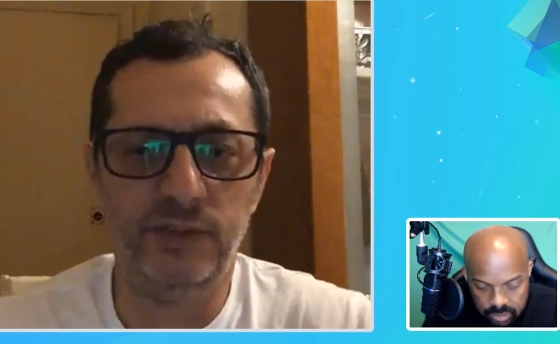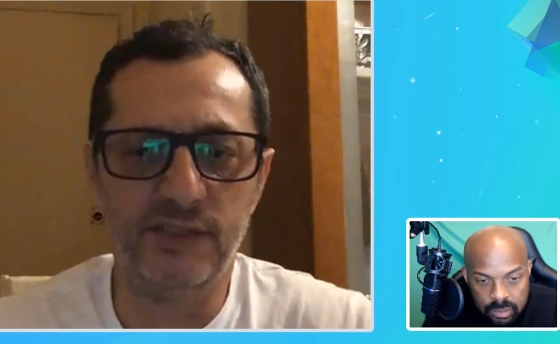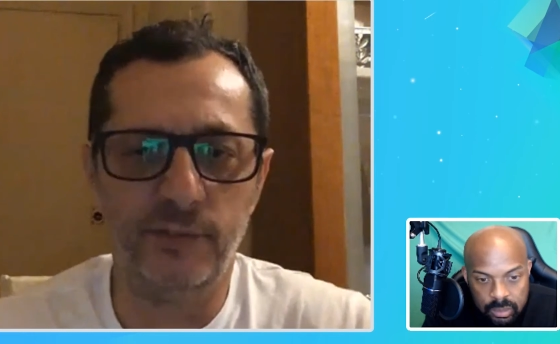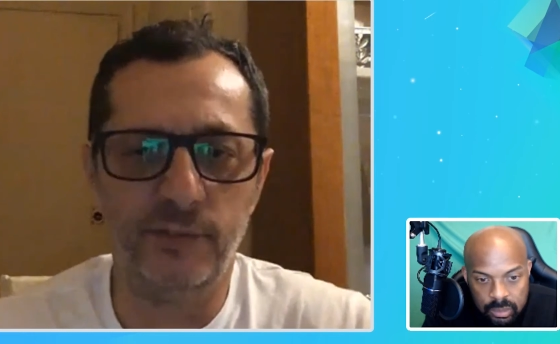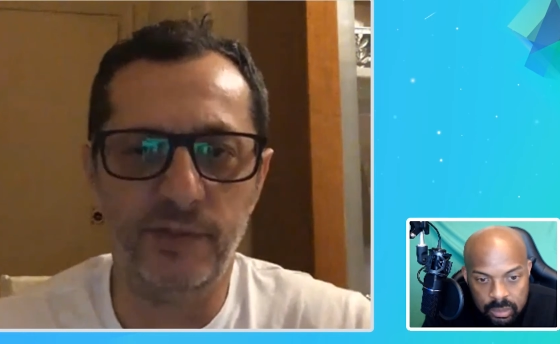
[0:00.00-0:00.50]

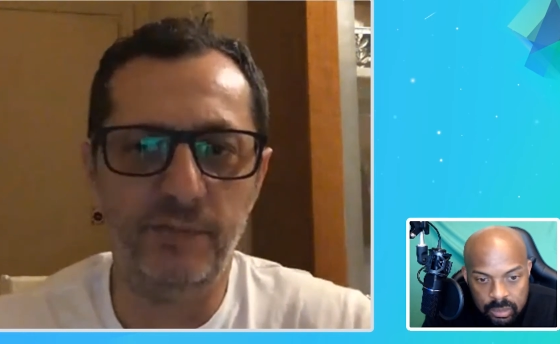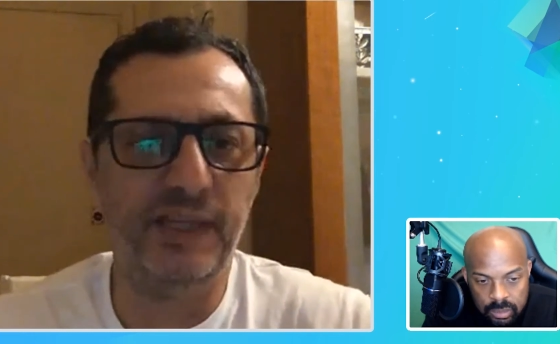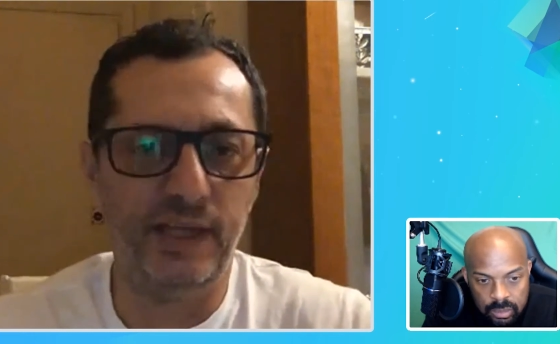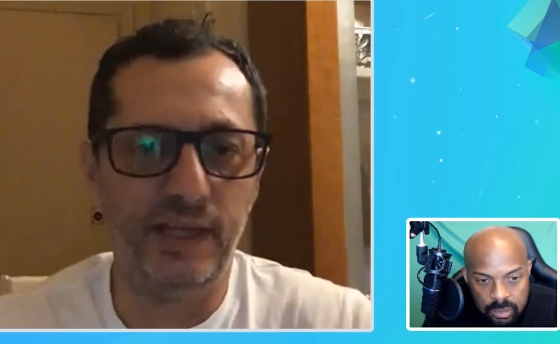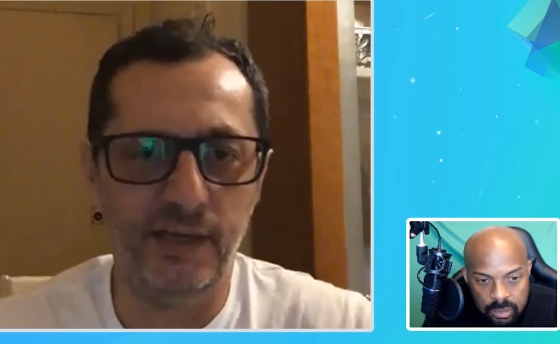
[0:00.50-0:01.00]
Speaker 1: models from the
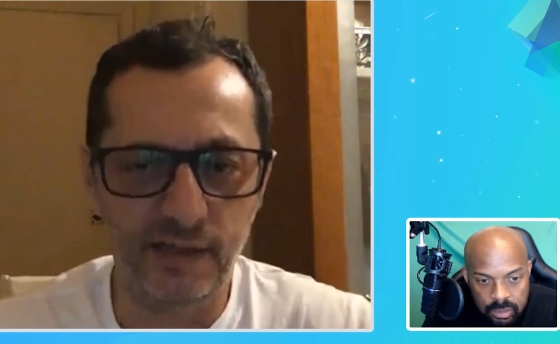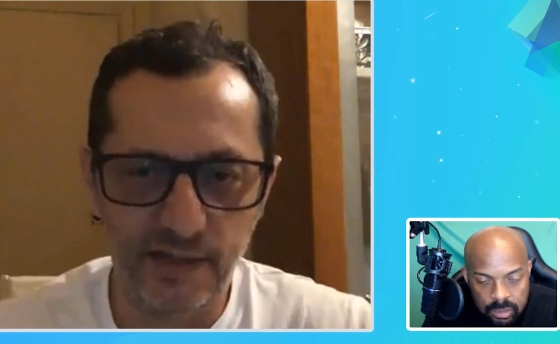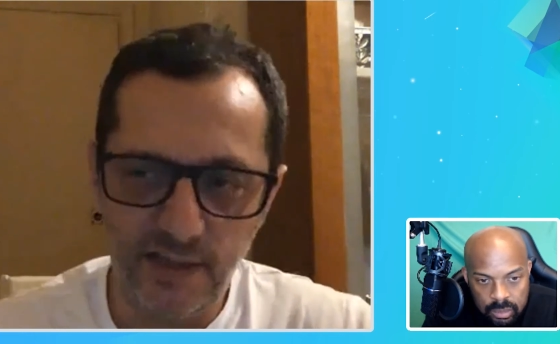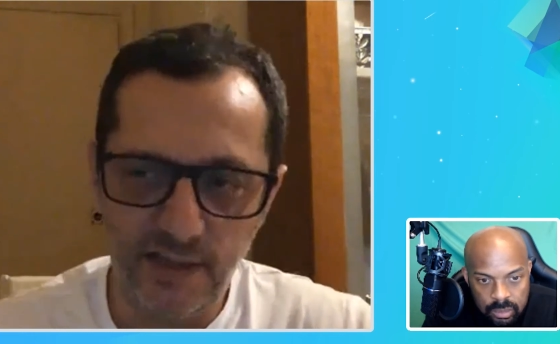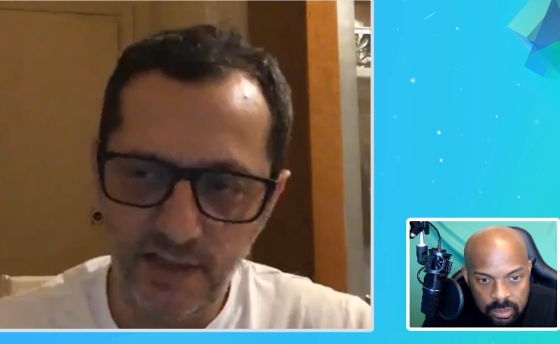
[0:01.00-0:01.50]
beginning,
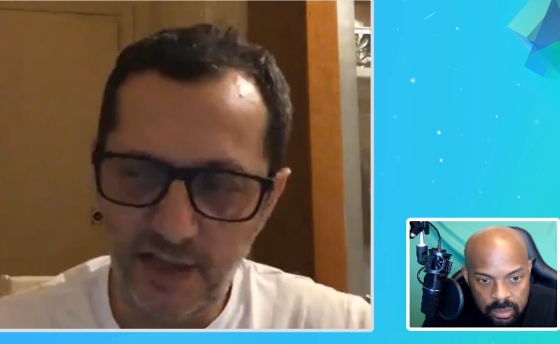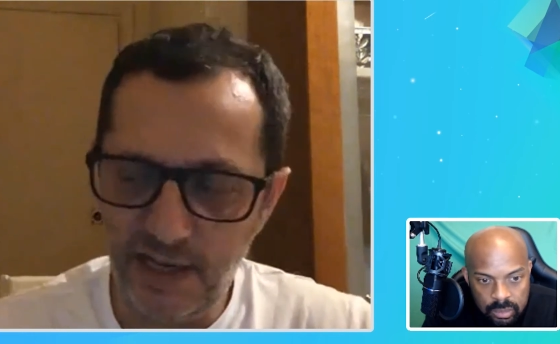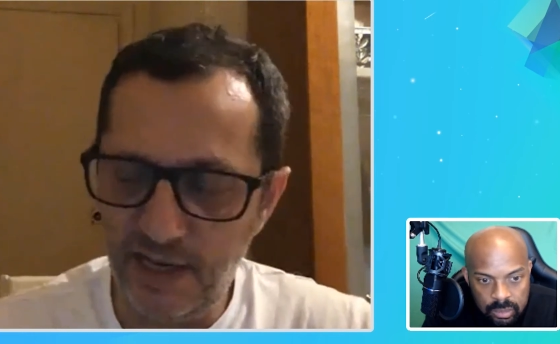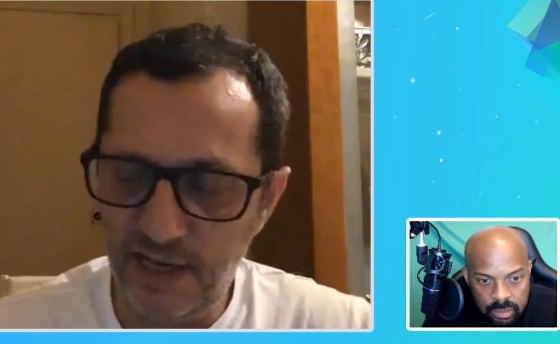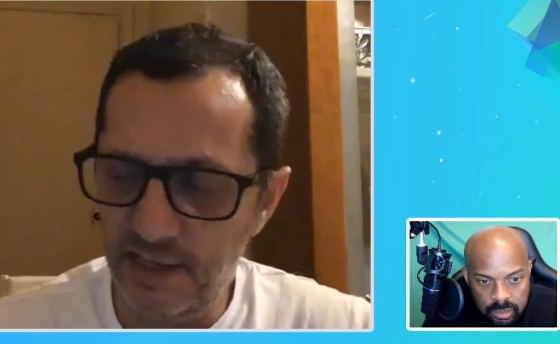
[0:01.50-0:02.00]

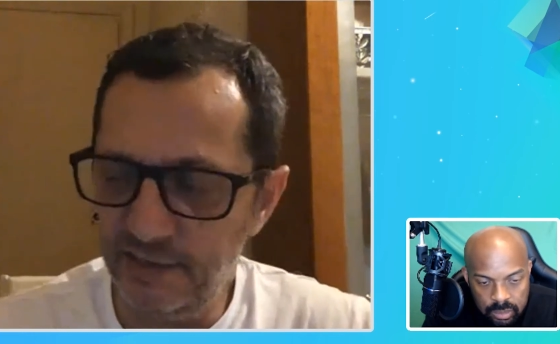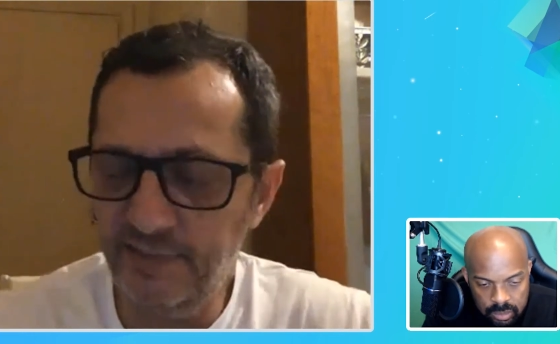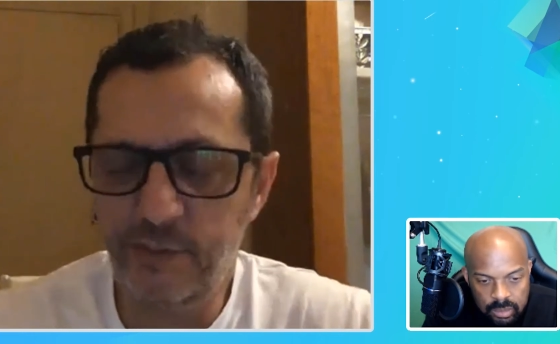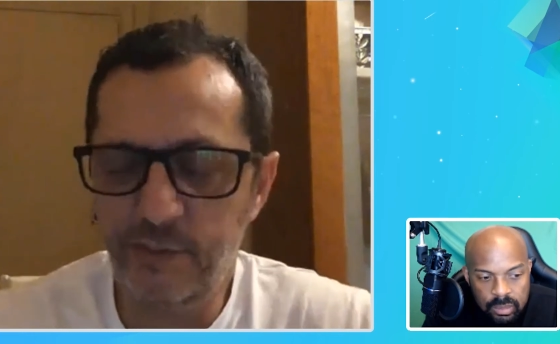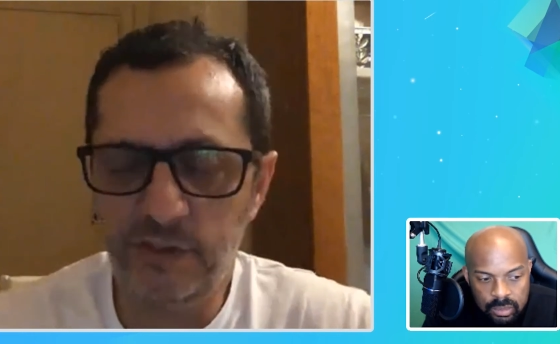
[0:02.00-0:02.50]
and
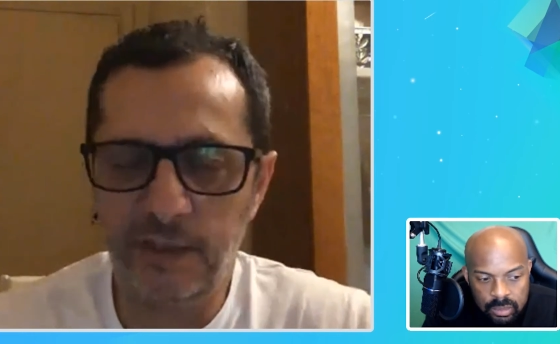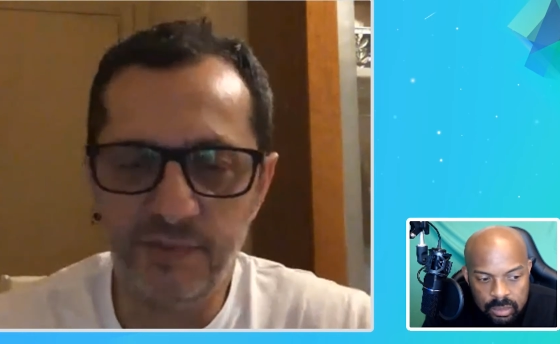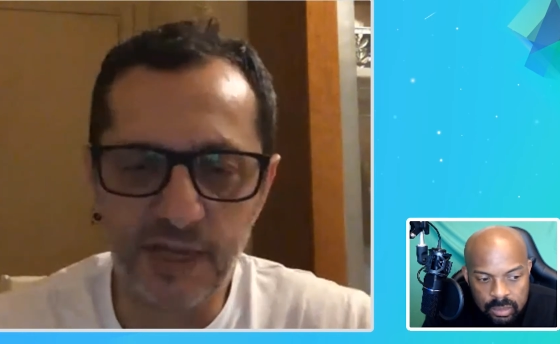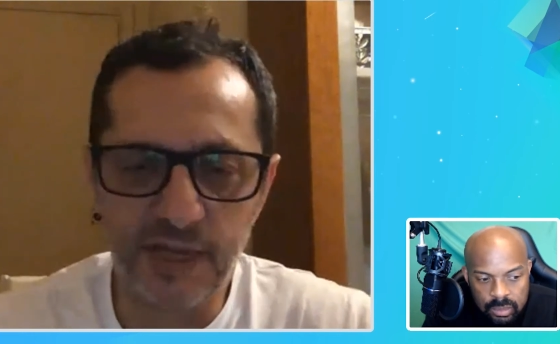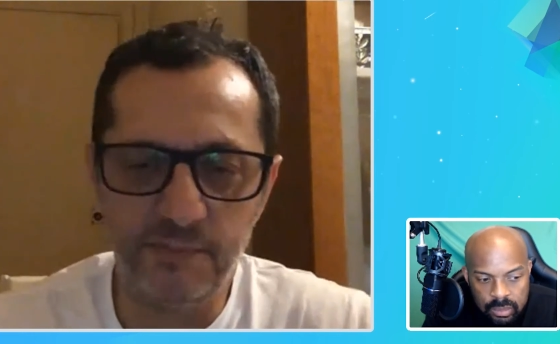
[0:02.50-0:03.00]
if you
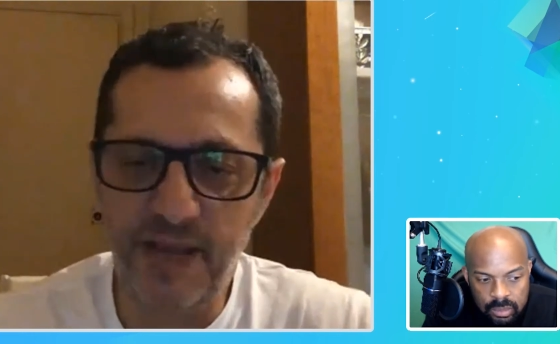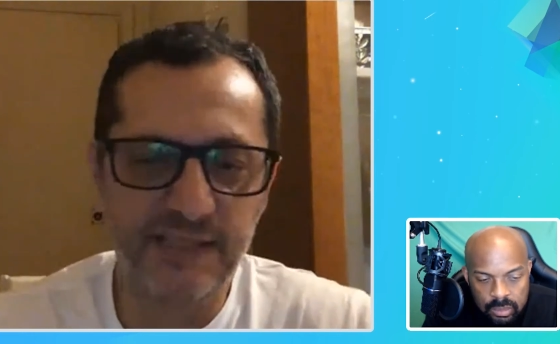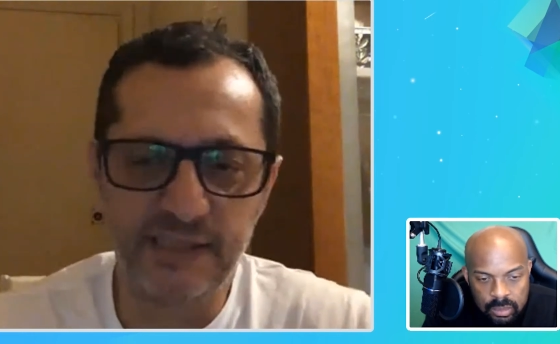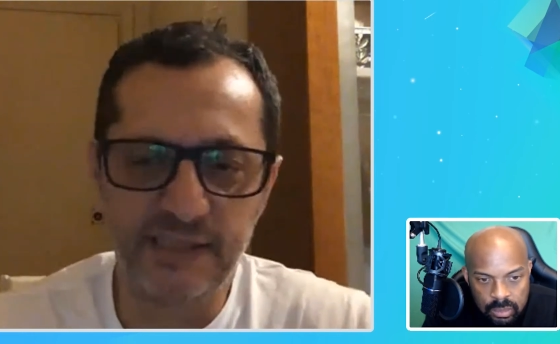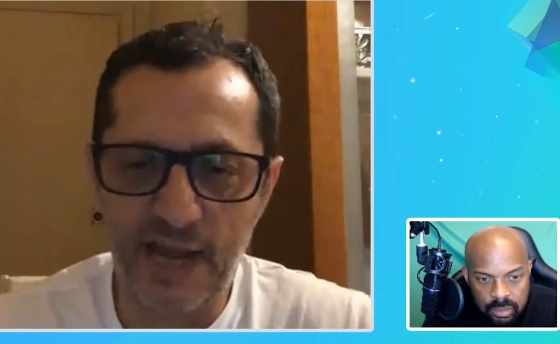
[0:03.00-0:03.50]
keep some
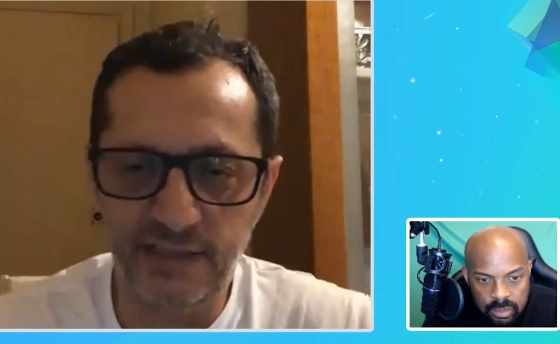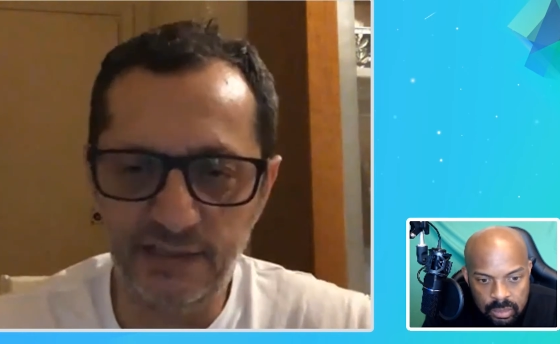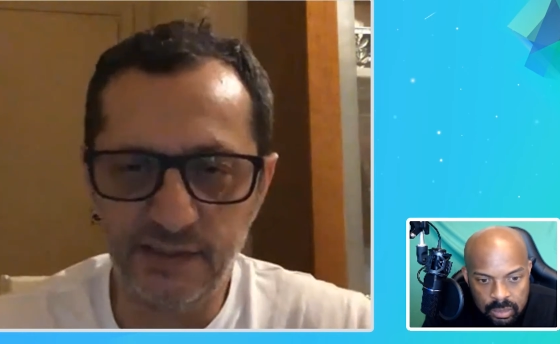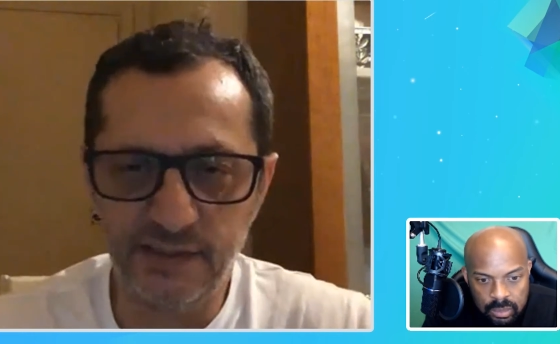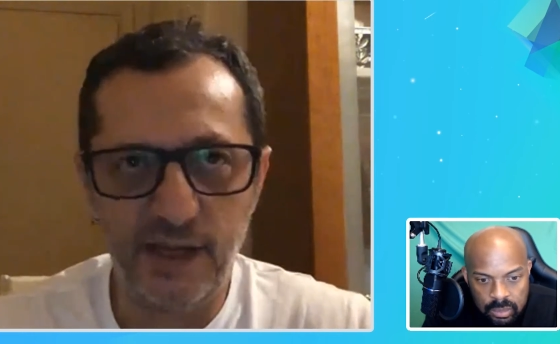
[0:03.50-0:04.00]

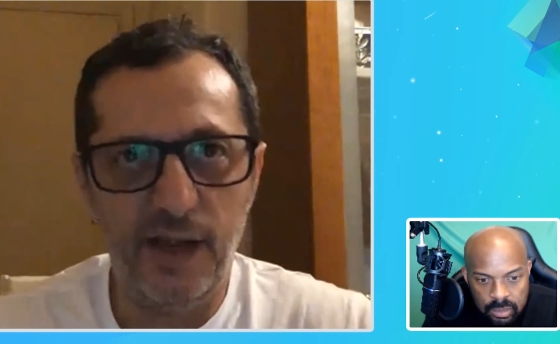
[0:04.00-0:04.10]
baselines,